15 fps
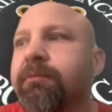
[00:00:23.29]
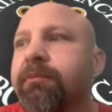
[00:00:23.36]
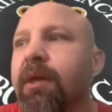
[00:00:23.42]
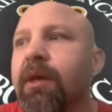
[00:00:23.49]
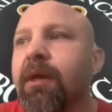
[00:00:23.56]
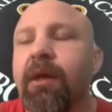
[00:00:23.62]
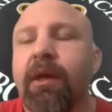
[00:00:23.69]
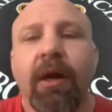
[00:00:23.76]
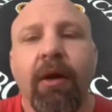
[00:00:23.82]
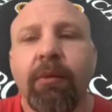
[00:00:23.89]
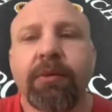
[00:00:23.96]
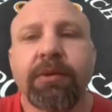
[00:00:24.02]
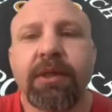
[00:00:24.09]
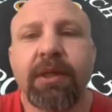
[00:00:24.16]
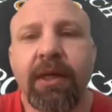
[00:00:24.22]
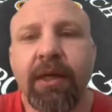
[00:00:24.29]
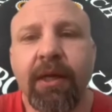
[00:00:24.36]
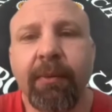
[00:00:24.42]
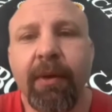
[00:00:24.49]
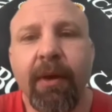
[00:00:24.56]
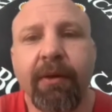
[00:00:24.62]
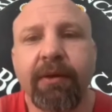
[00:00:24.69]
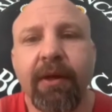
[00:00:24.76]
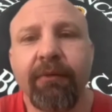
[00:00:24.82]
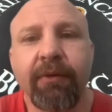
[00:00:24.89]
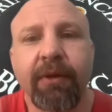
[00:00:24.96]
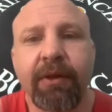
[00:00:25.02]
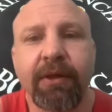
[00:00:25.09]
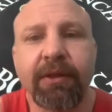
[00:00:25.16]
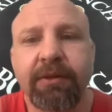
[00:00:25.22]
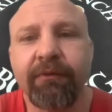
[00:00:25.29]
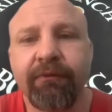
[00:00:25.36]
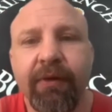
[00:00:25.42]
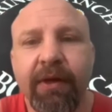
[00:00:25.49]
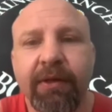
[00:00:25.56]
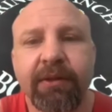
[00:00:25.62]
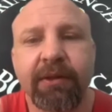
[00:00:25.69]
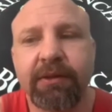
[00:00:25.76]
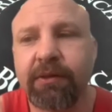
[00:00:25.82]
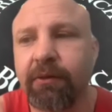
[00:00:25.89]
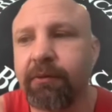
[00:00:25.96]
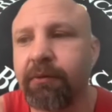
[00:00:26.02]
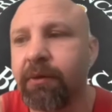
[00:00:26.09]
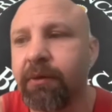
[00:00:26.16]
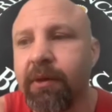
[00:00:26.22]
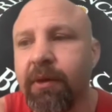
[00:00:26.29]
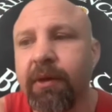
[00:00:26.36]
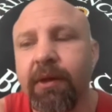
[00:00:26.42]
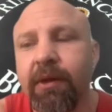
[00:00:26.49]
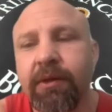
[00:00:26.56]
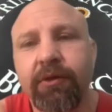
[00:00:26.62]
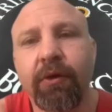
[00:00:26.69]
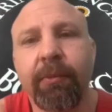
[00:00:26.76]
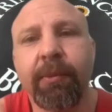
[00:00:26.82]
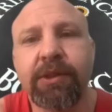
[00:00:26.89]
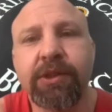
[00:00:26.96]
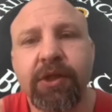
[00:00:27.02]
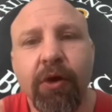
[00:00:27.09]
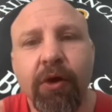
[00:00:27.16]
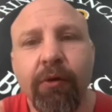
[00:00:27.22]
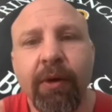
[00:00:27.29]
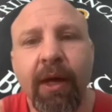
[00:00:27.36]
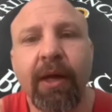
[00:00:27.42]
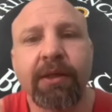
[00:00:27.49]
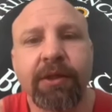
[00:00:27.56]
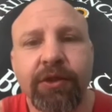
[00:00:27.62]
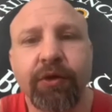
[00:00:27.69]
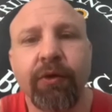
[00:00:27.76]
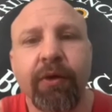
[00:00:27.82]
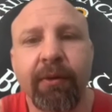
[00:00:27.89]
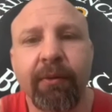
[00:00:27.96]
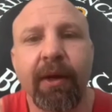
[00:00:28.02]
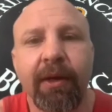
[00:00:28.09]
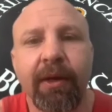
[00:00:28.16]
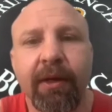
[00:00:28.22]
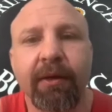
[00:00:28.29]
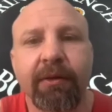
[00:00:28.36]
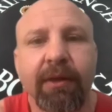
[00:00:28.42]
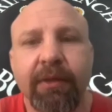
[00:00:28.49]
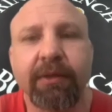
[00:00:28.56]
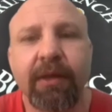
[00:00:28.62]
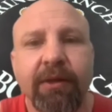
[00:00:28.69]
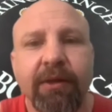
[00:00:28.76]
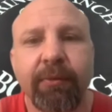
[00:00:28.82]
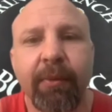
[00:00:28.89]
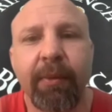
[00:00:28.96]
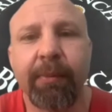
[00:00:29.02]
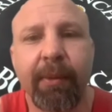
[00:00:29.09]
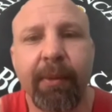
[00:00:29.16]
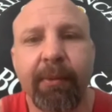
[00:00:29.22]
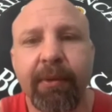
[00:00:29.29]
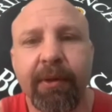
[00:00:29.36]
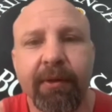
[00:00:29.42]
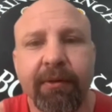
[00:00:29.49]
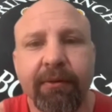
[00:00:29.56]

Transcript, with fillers: you know I always clean up, I had everything disinfected, so it's a little bit slow, and I'm enjoying it right now. Not not too many people here.